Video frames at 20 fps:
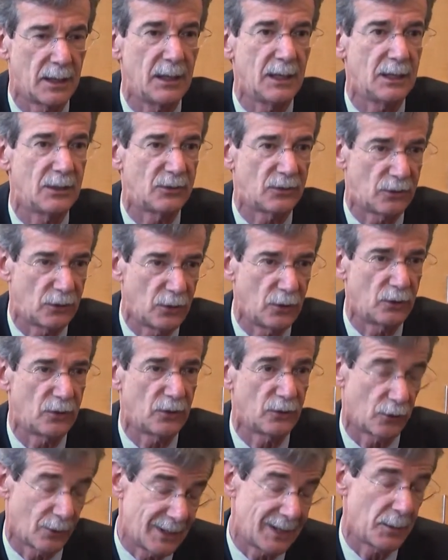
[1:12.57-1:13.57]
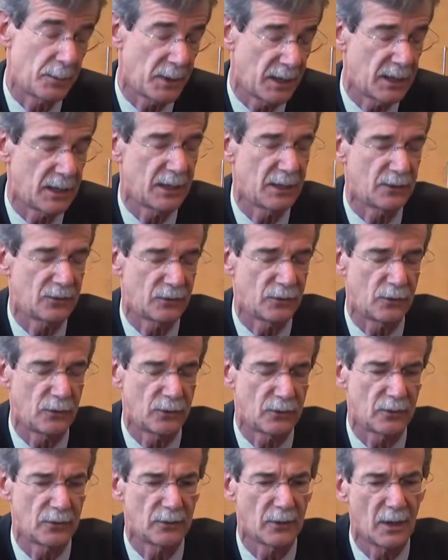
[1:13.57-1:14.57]
institutions or independent
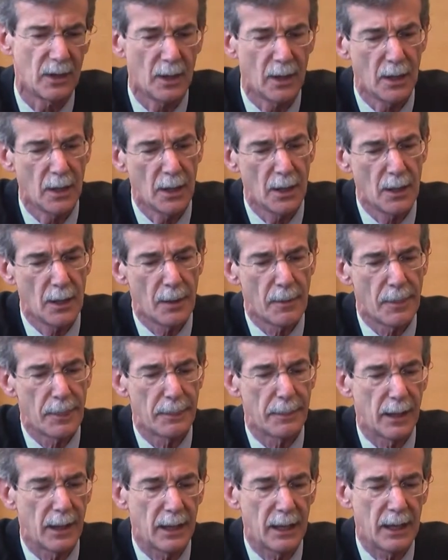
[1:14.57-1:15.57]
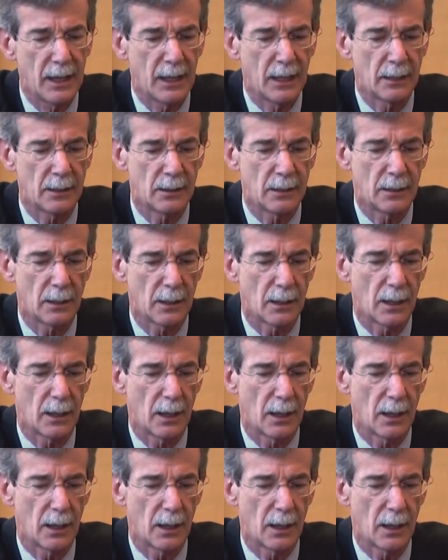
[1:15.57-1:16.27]
institutions. And